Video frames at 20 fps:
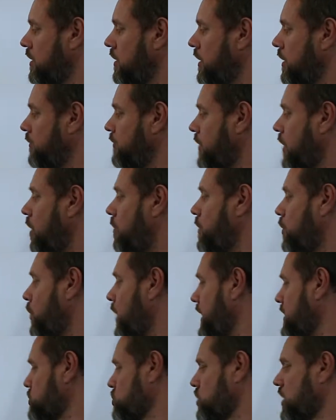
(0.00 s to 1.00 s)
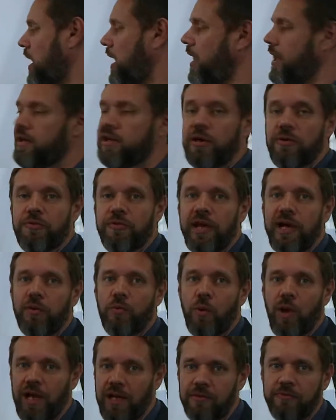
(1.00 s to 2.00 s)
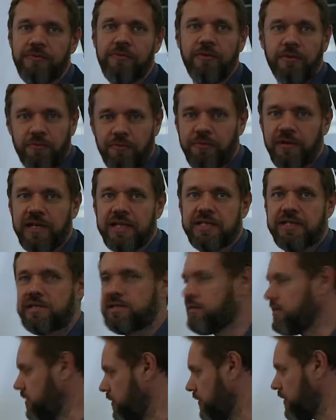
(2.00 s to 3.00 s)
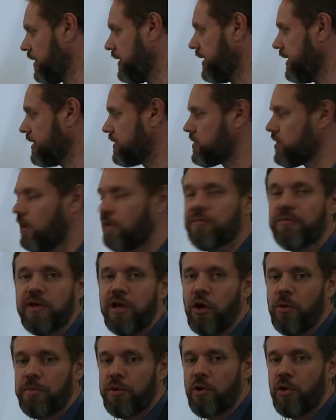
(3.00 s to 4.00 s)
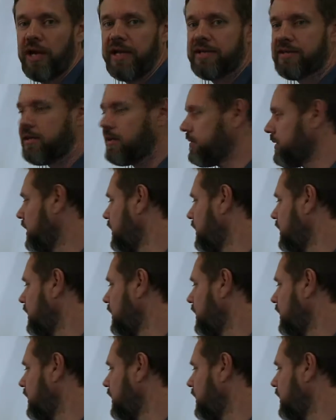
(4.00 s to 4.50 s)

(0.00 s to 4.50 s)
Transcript: if the operation height of that valve fits the needs of the operator.